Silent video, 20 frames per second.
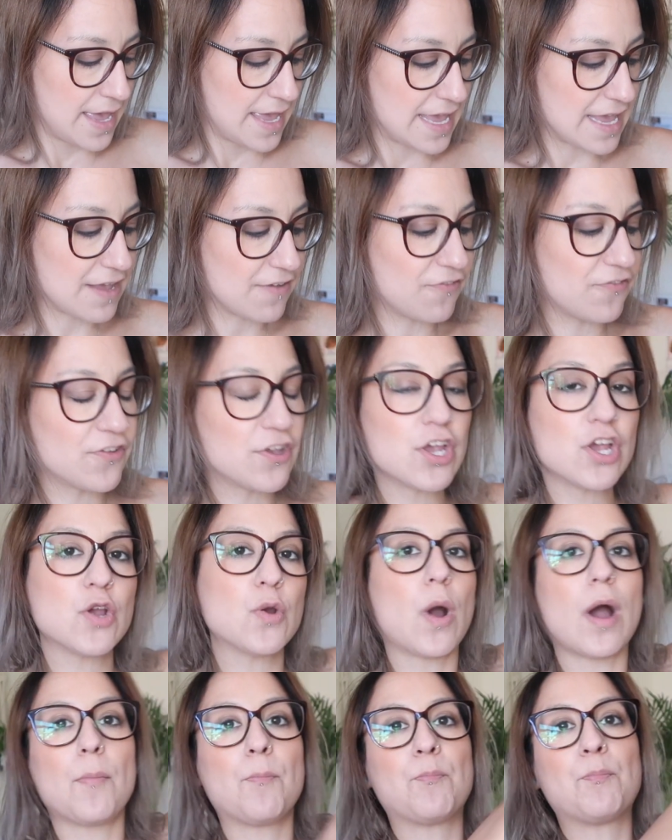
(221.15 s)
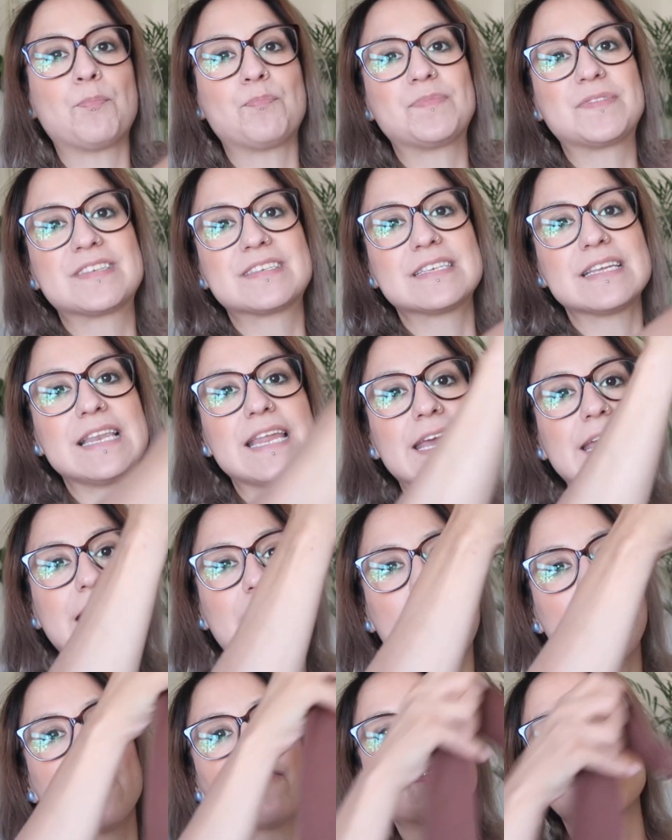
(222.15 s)
If you sling
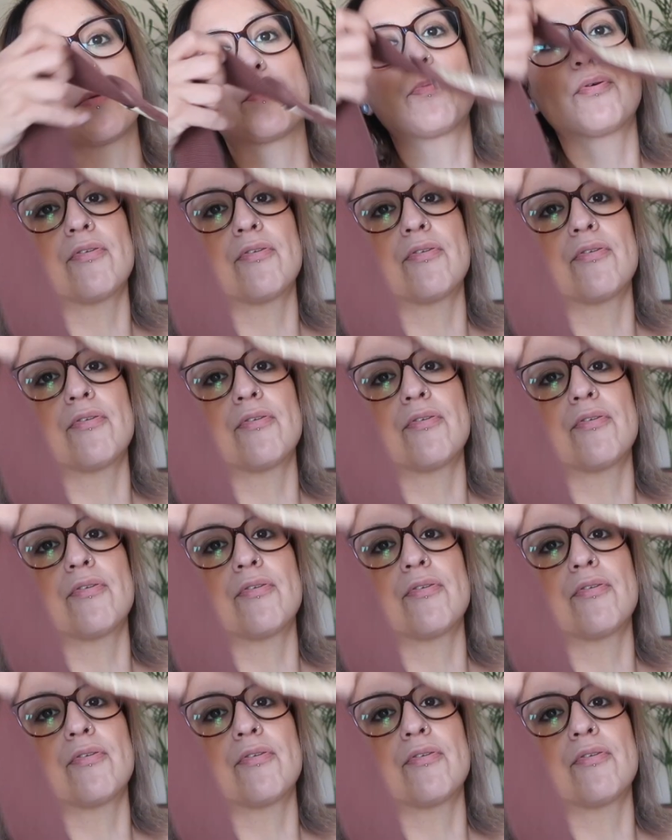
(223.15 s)
it over the